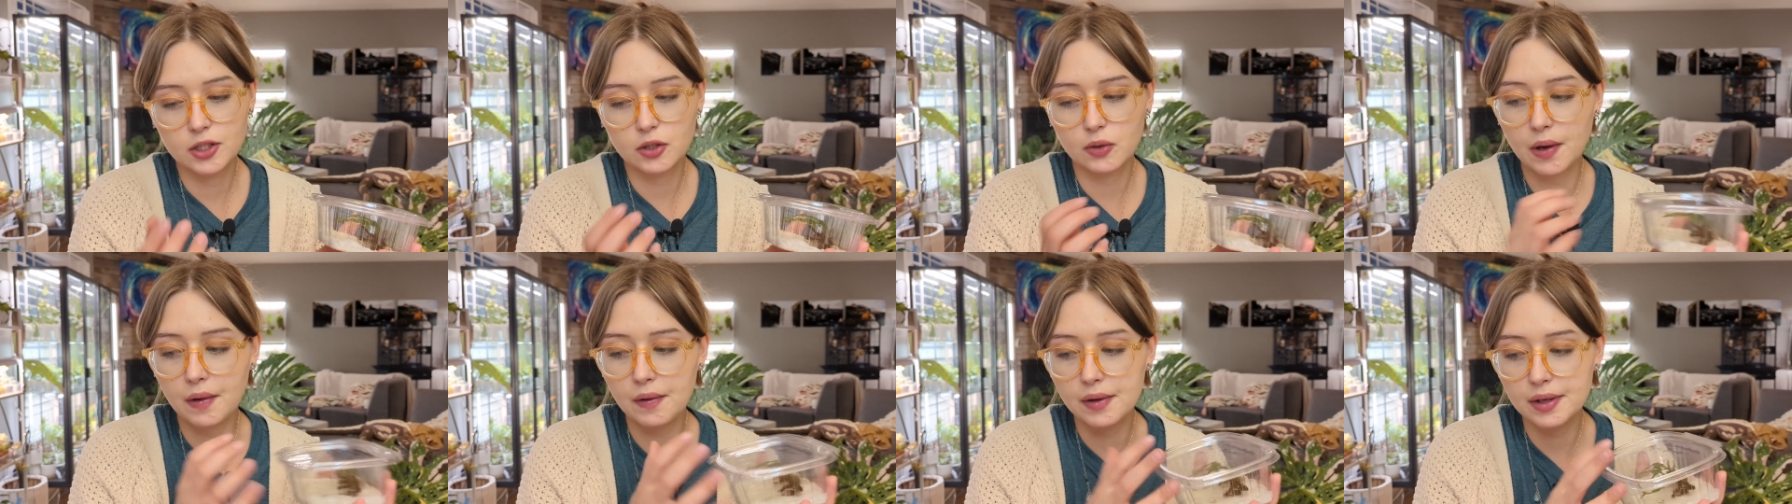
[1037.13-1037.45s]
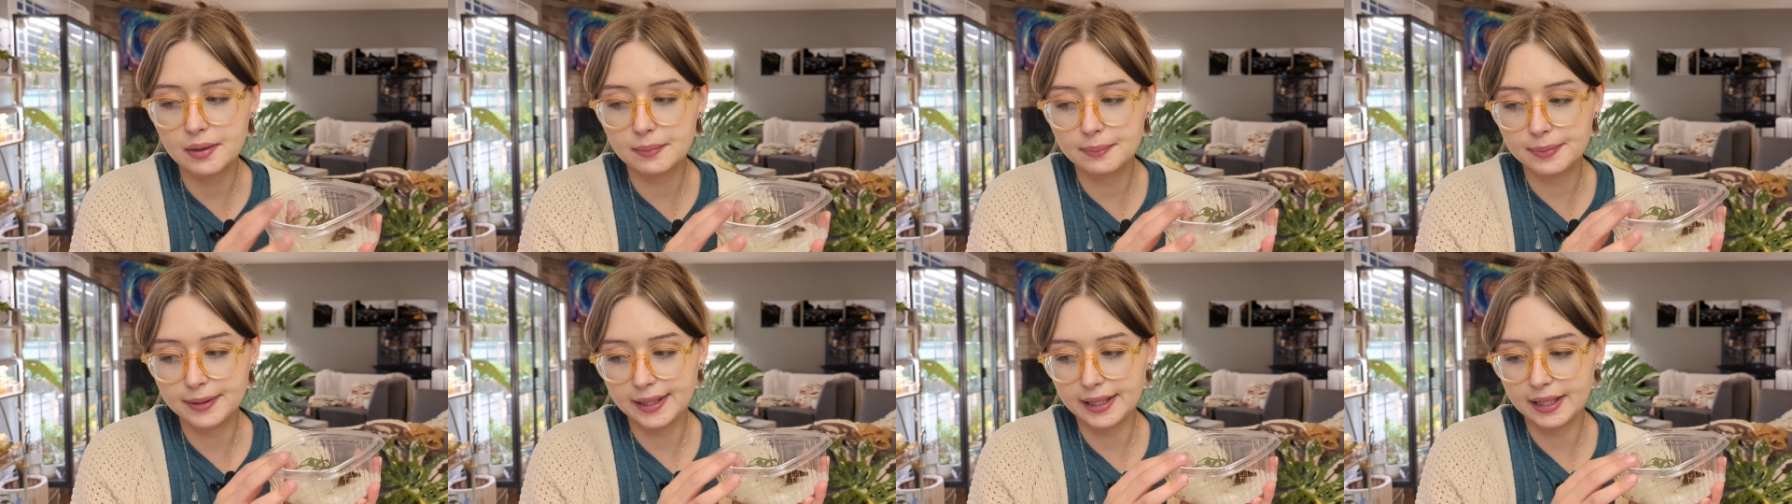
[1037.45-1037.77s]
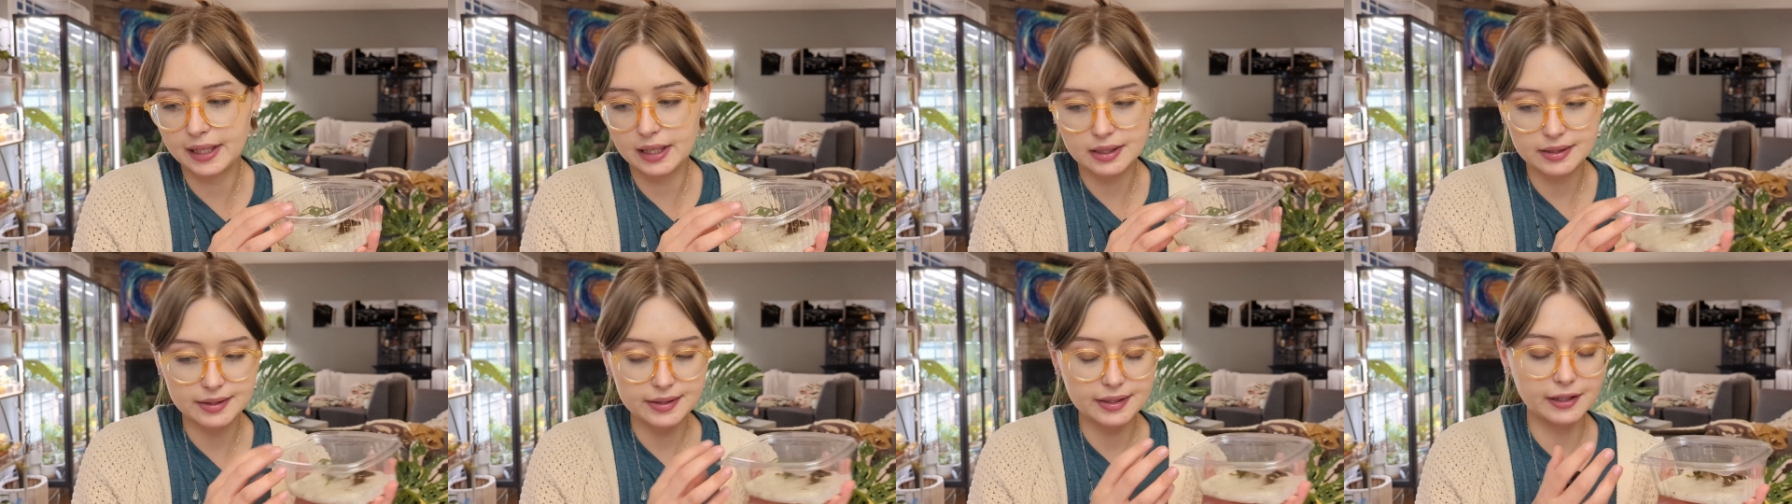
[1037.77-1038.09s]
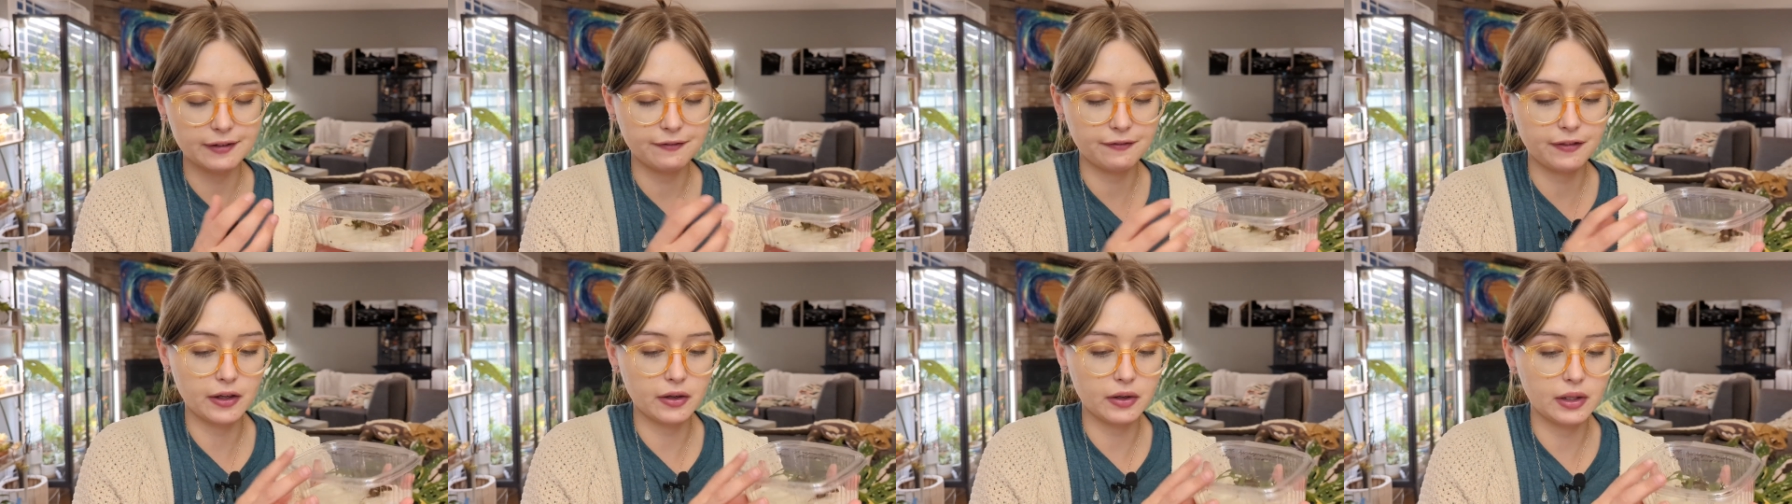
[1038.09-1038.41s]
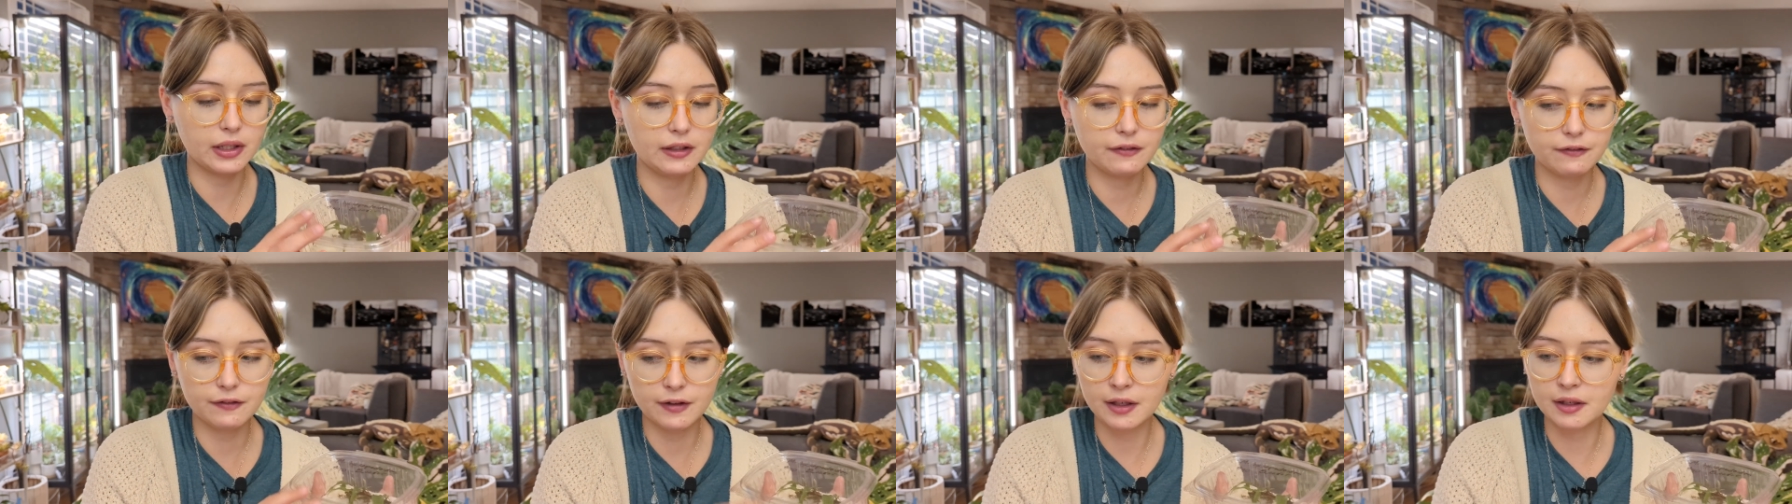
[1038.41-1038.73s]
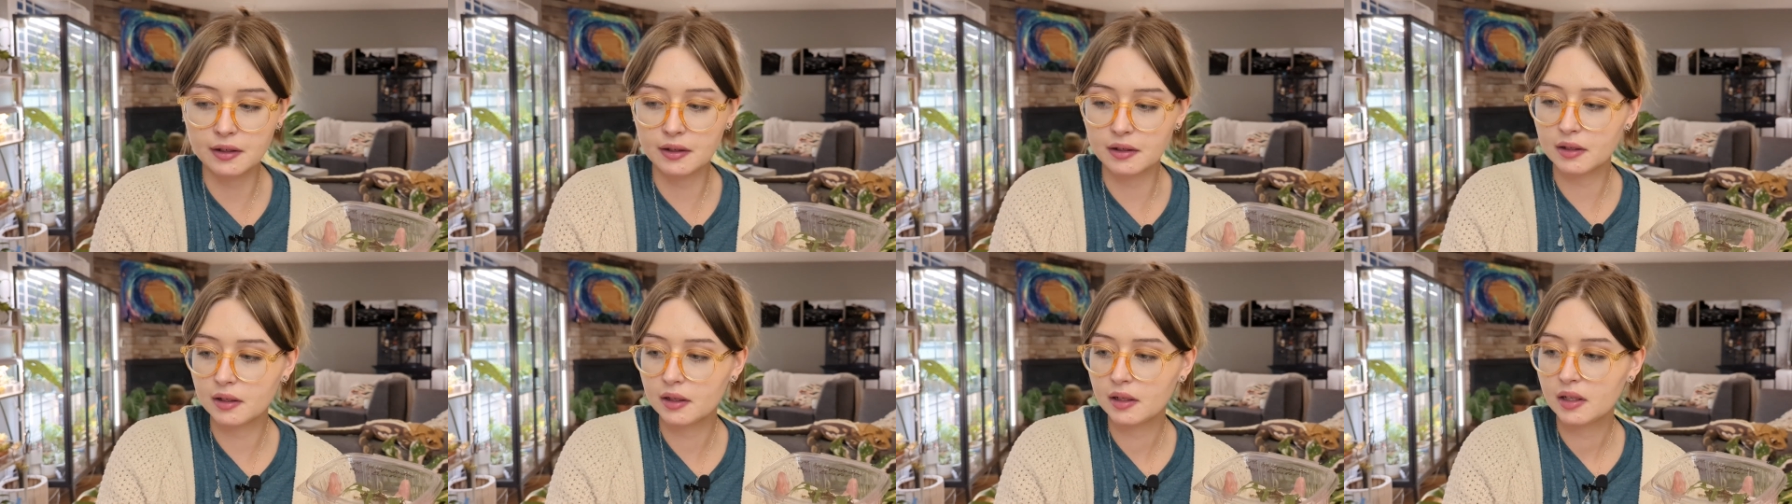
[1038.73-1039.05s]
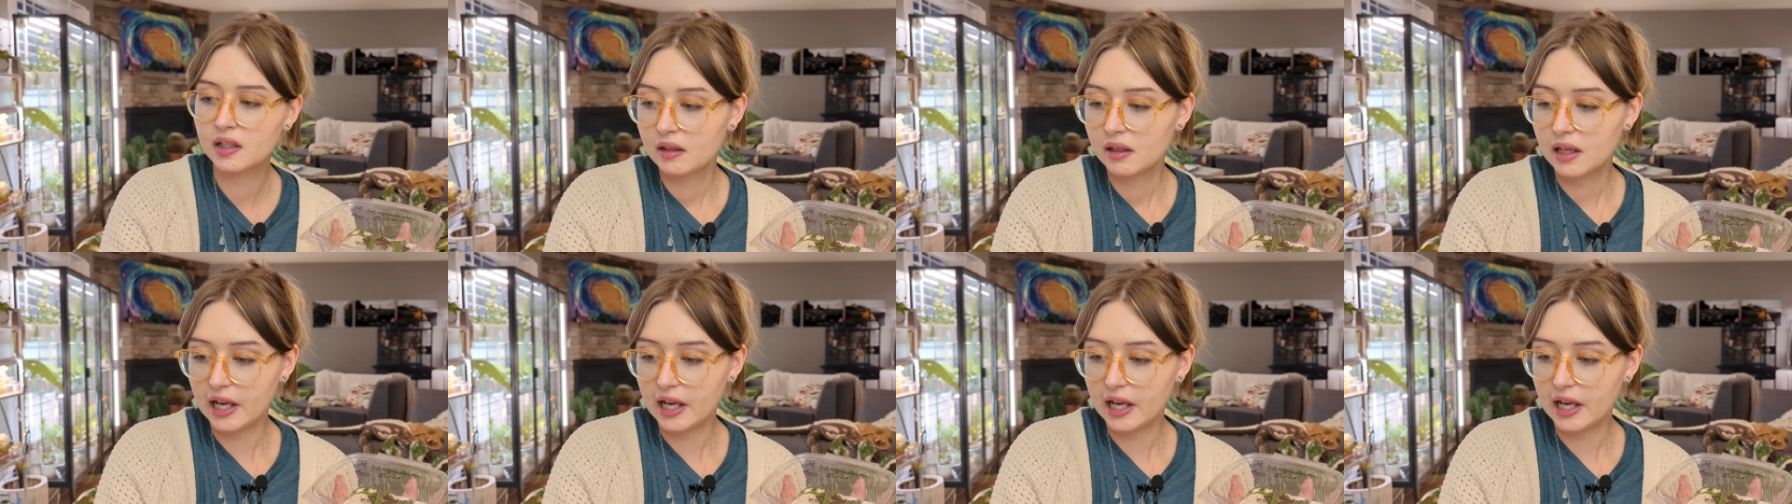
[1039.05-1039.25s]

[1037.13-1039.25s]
Terrarium plants, if they're even